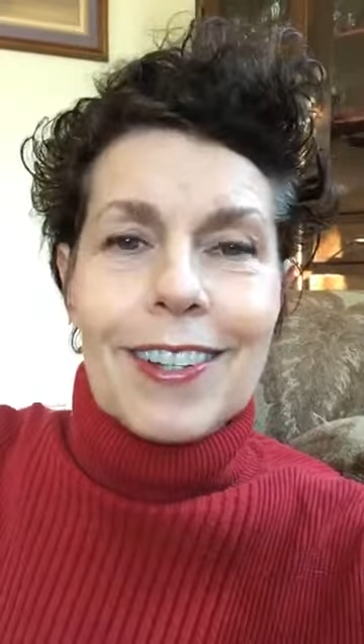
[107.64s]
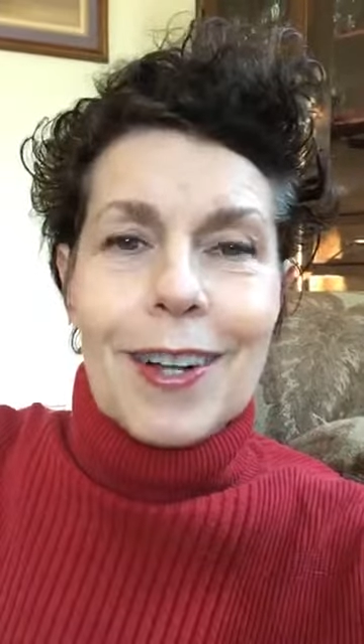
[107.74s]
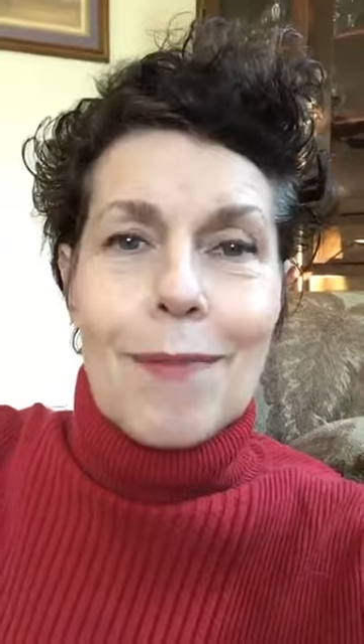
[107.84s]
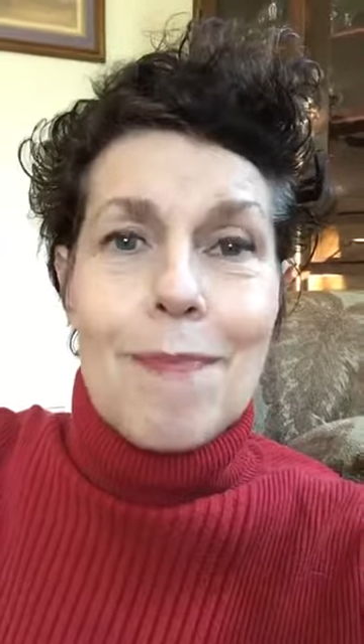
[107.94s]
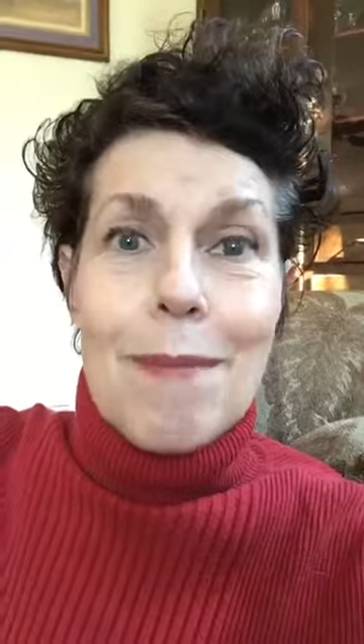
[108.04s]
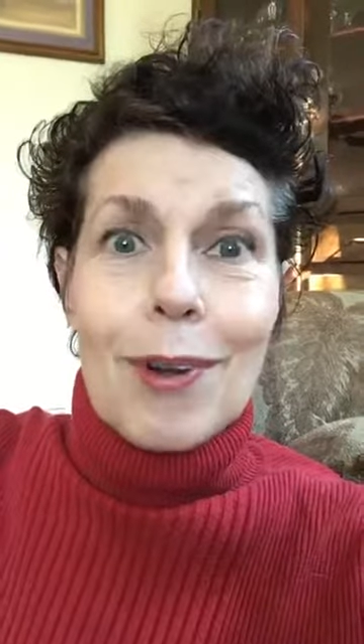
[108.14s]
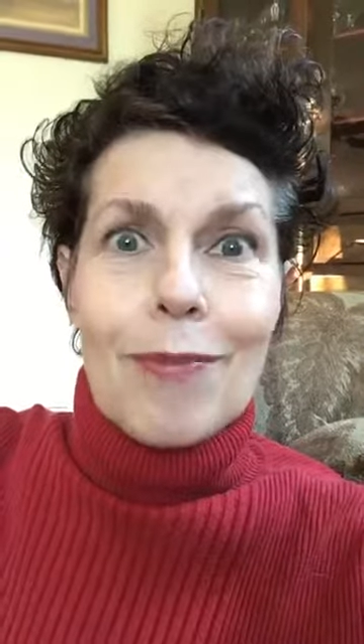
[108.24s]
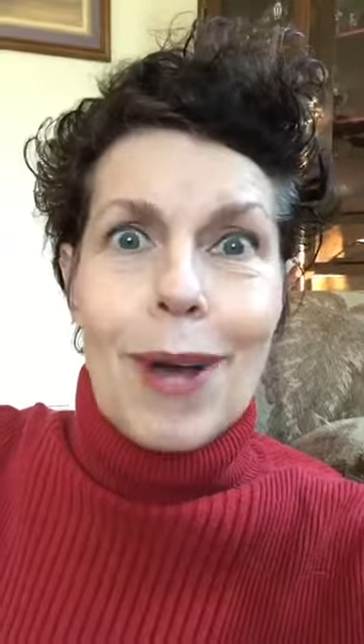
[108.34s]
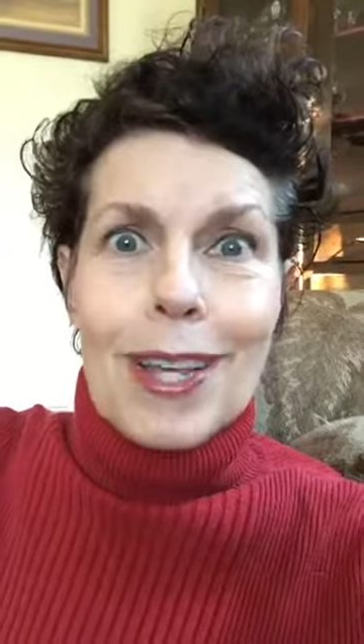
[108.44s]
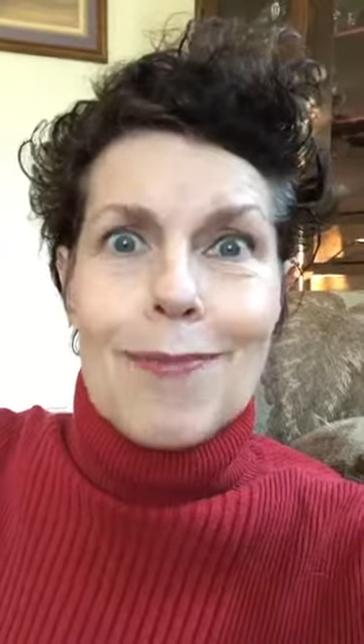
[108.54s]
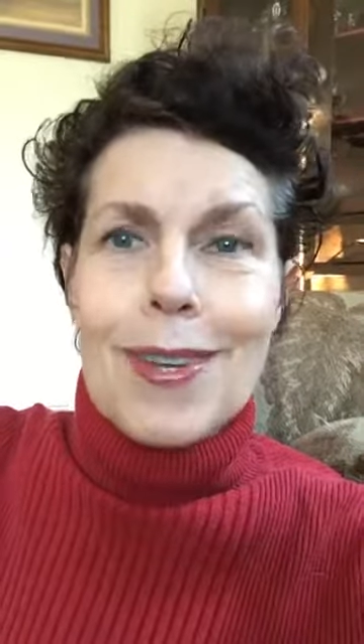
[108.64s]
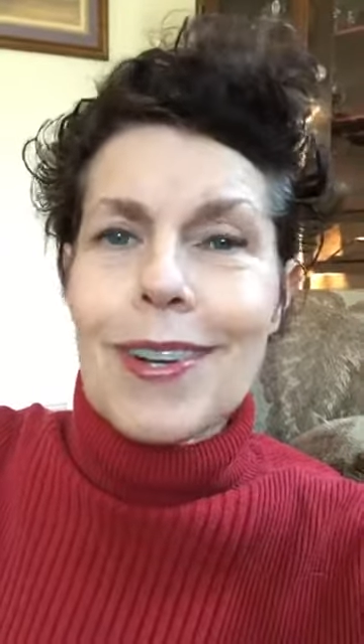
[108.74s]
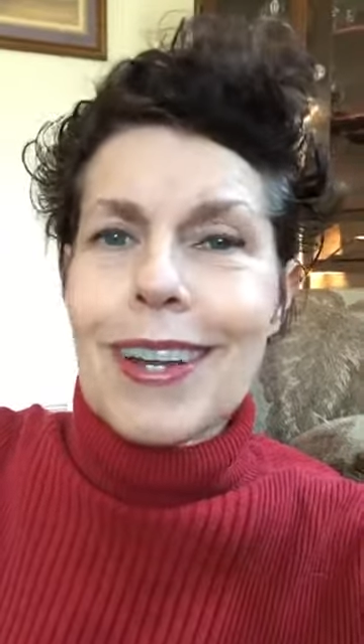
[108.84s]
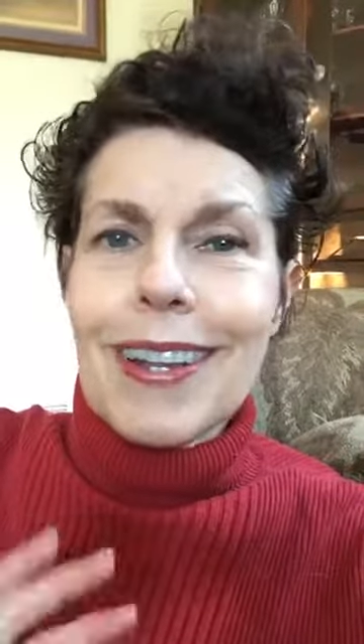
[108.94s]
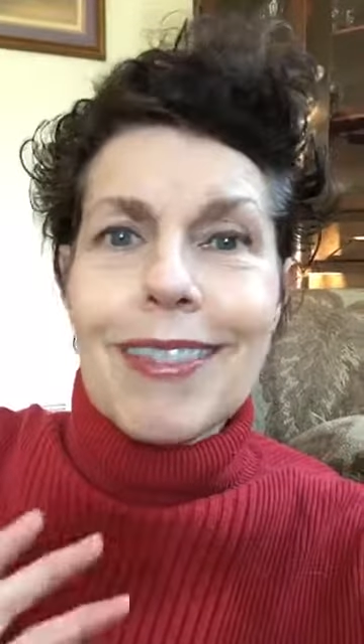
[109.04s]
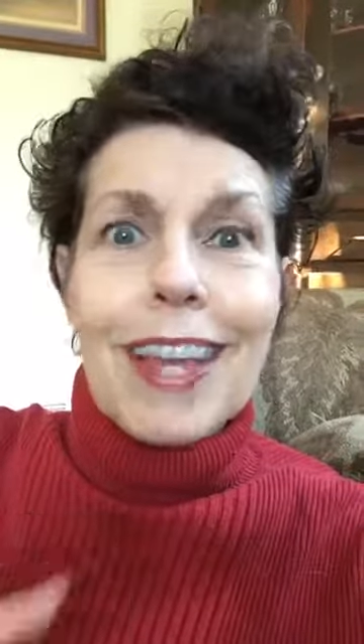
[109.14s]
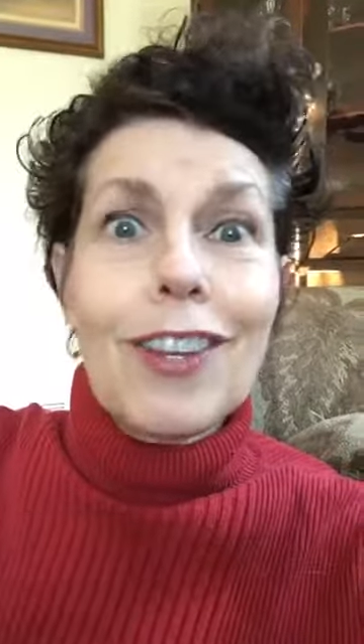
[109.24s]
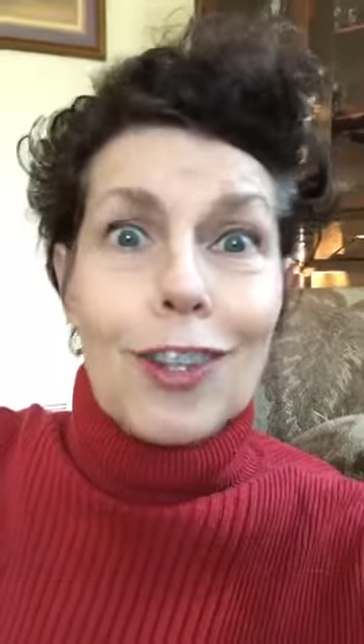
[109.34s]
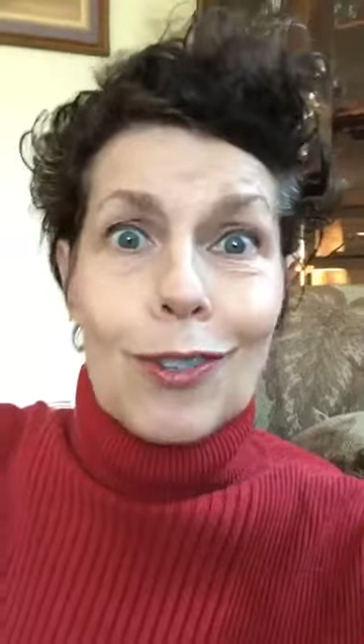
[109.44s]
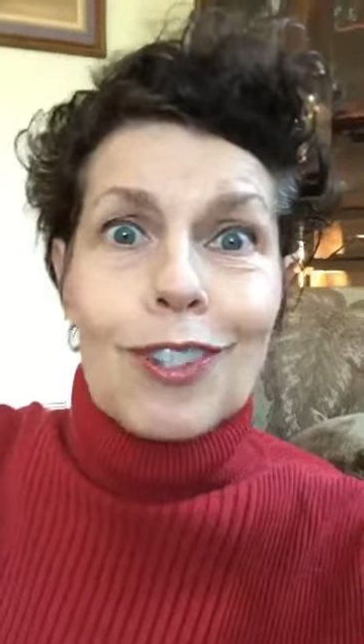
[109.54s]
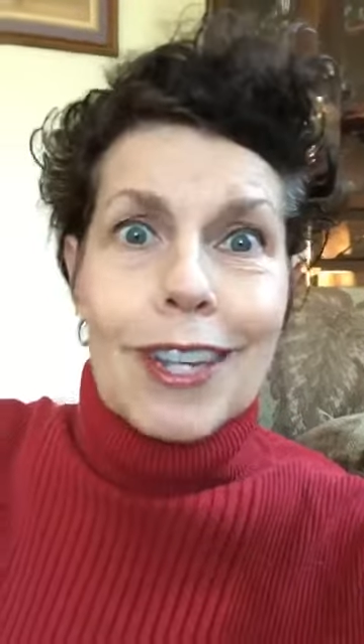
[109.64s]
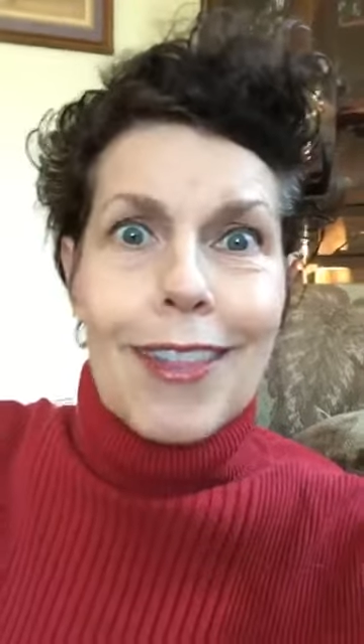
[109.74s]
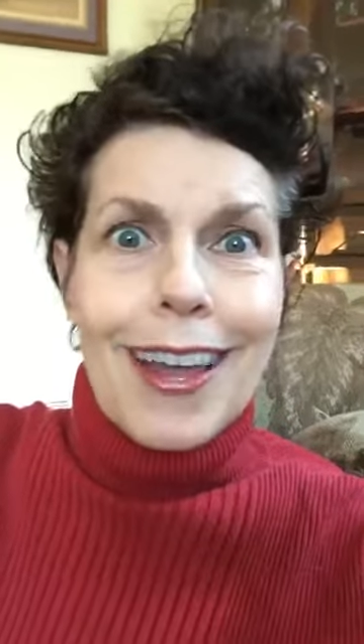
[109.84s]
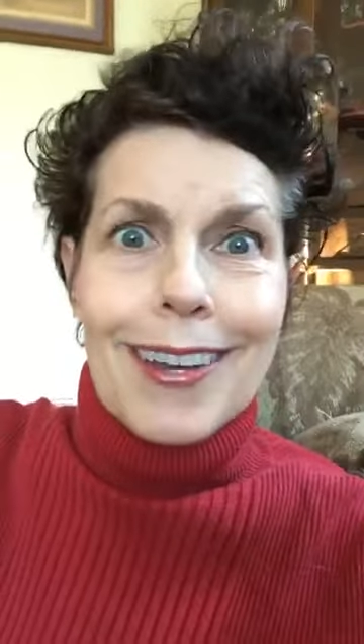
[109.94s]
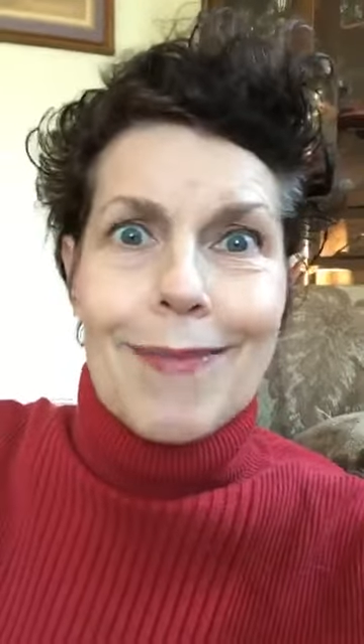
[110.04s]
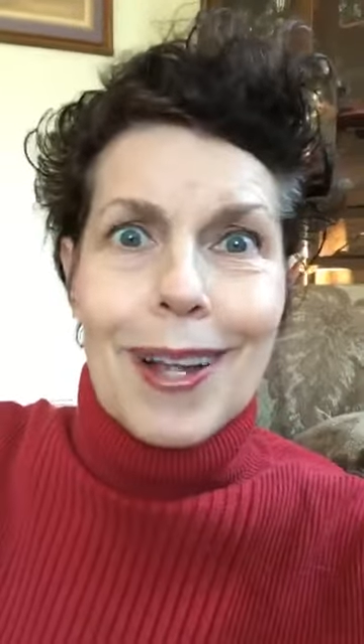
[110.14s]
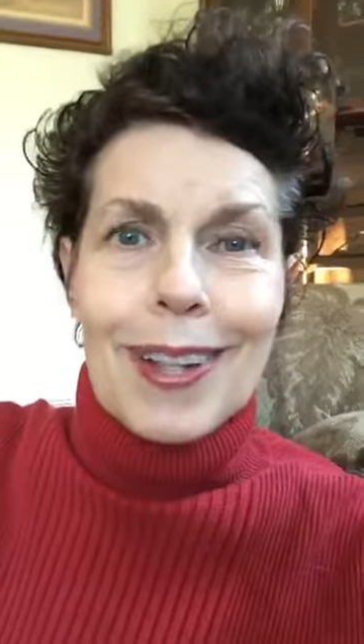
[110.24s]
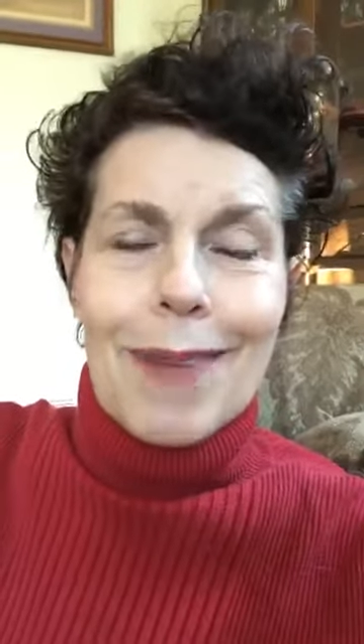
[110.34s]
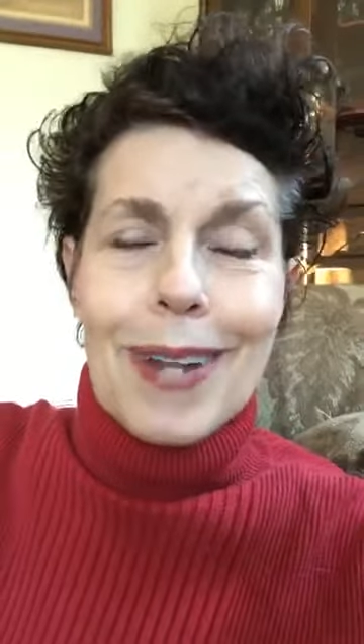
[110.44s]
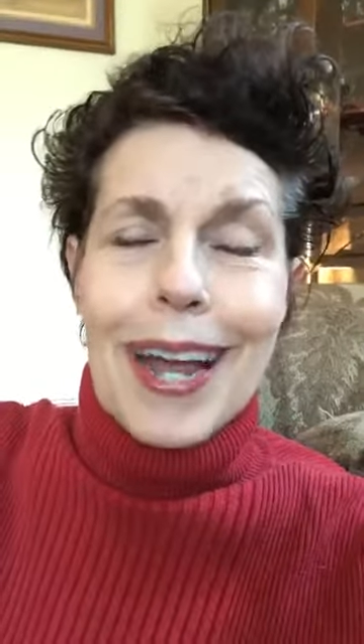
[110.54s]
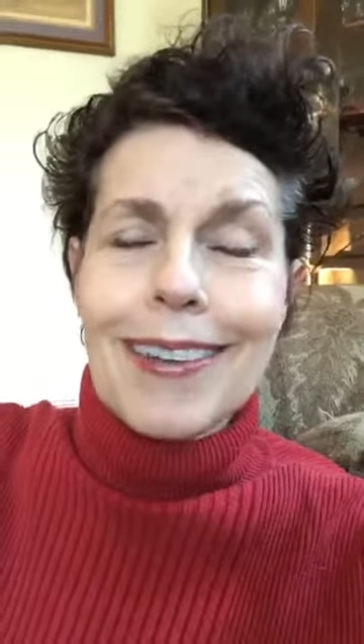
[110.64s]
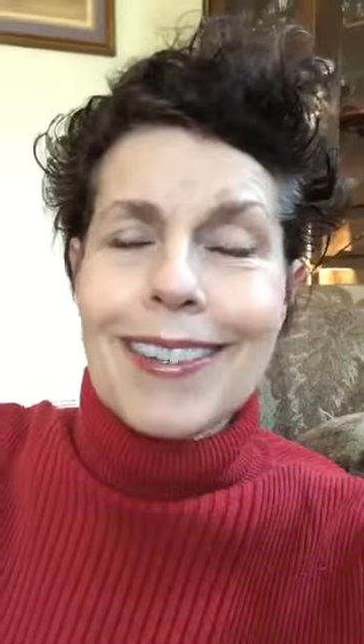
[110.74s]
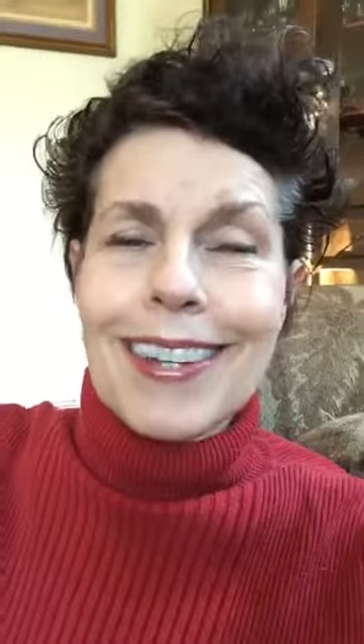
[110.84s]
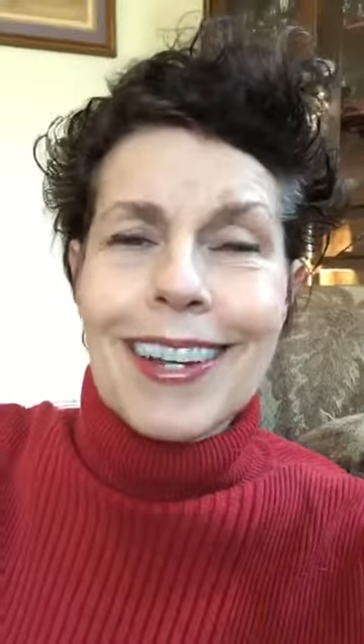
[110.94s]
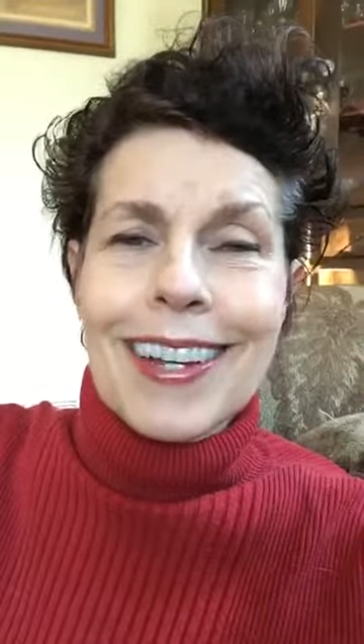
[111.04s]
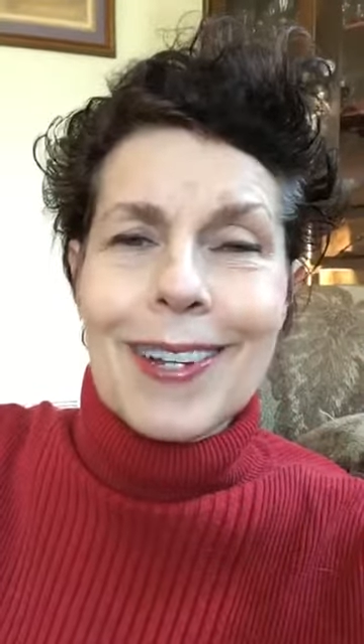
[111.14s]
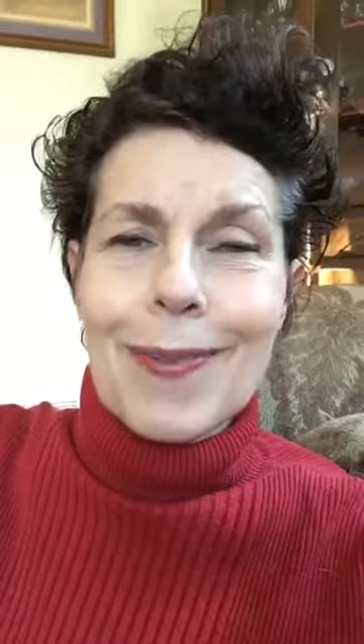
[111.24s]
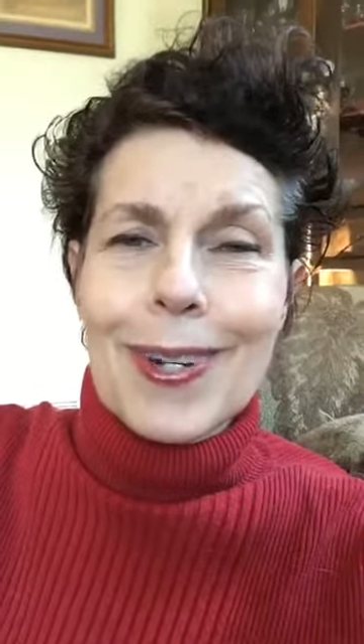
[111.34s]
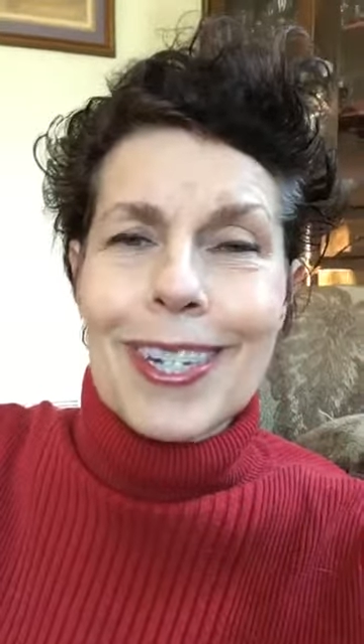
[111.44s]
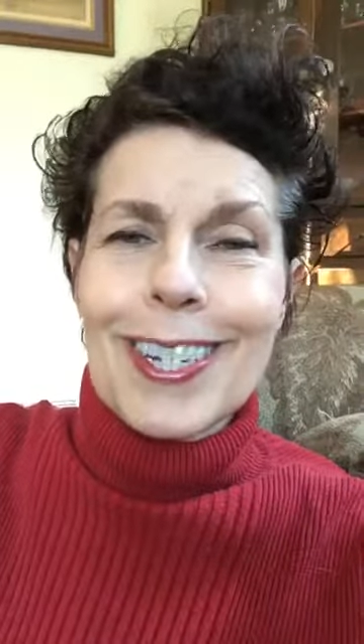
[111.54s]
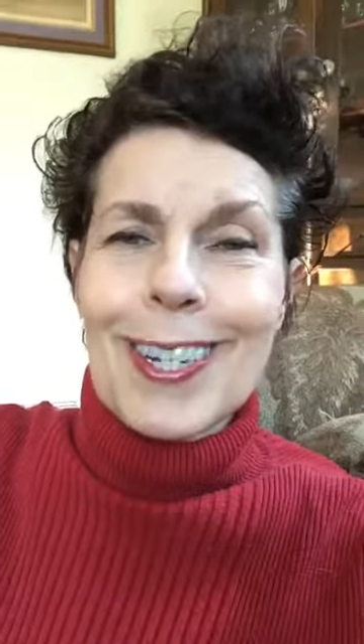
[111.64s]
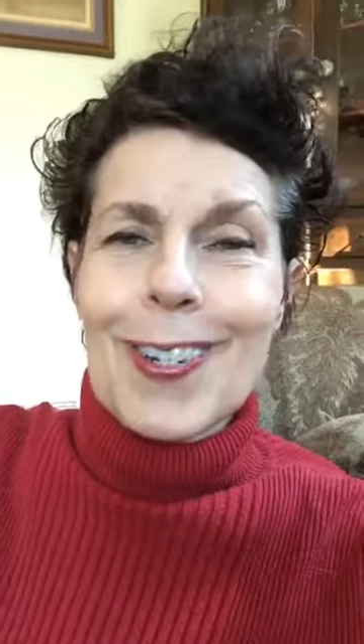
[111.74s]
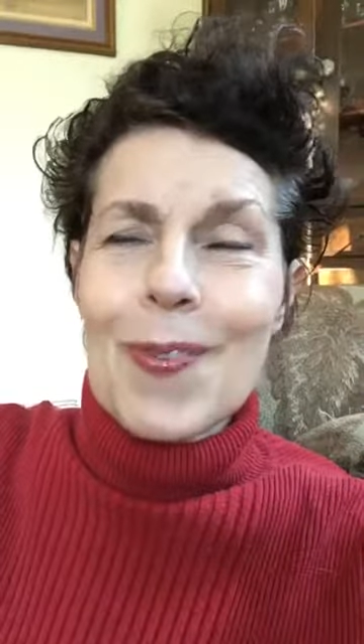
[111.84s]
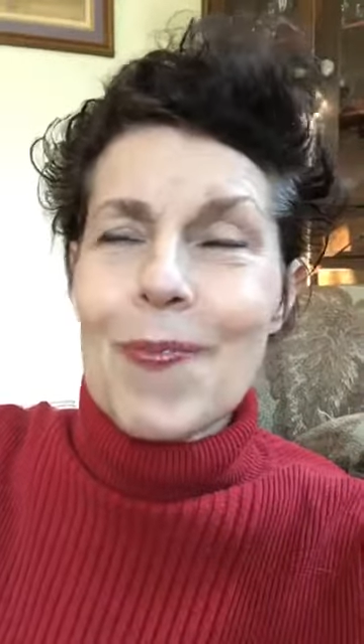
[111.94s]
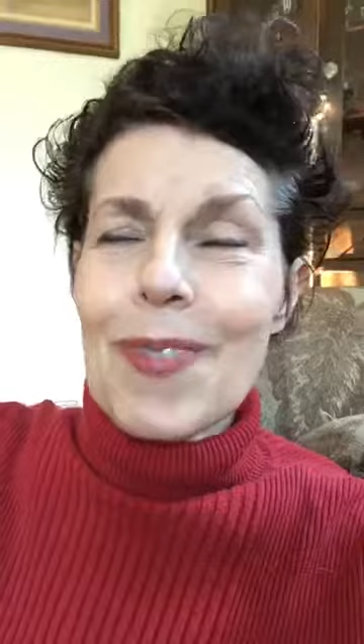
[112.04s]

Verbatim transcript: a member of my community, then you'll see that email coming out here pretty soon.